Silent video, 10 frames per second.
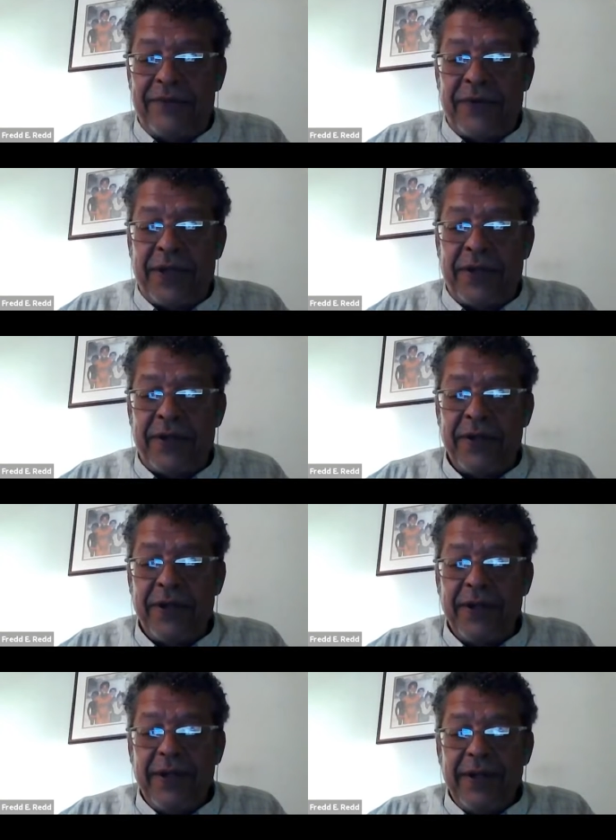for your
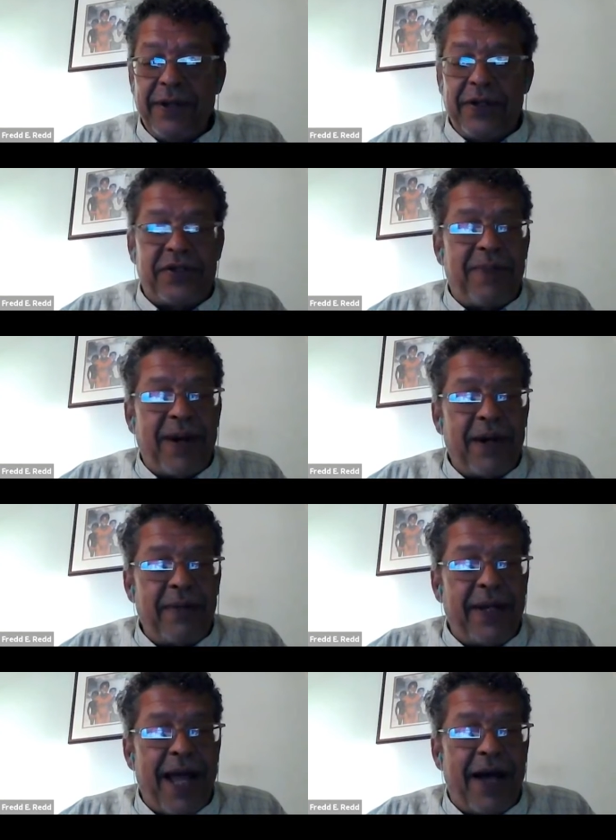
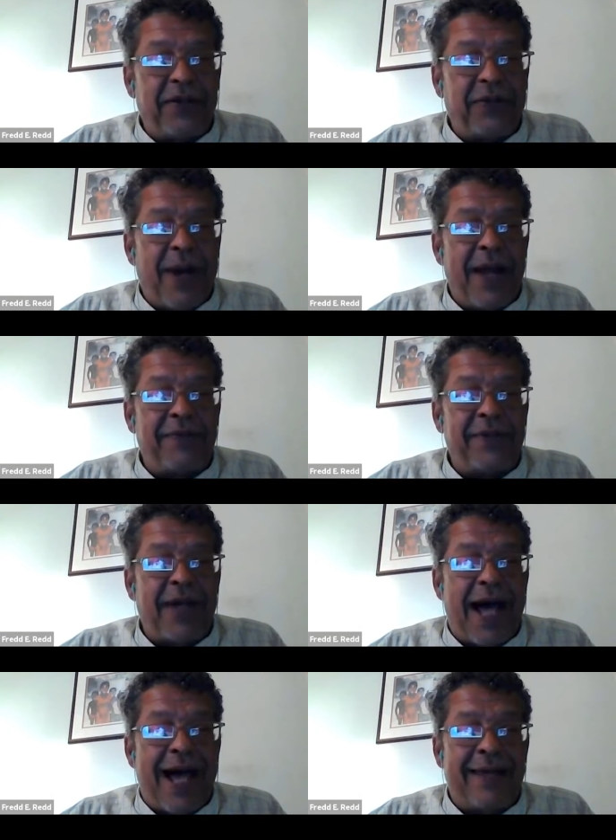suburban housewife
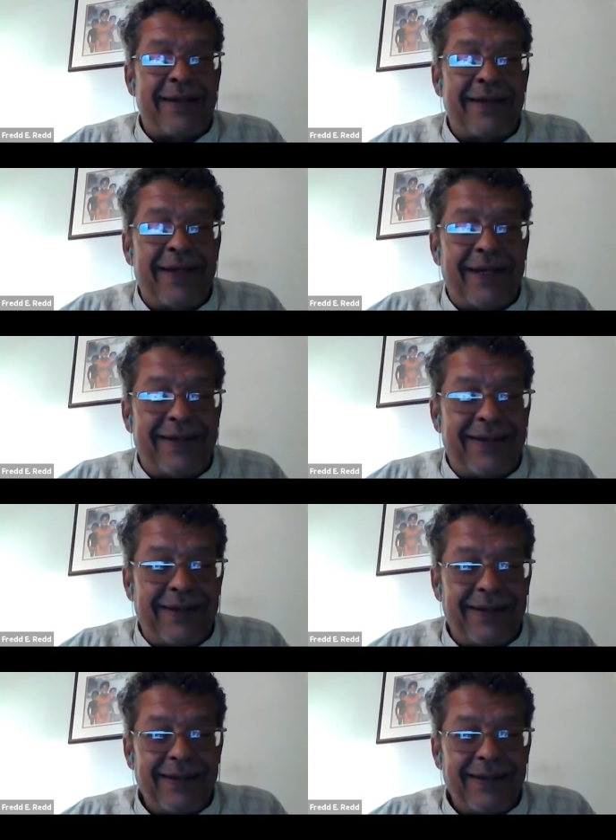to hide an addiction.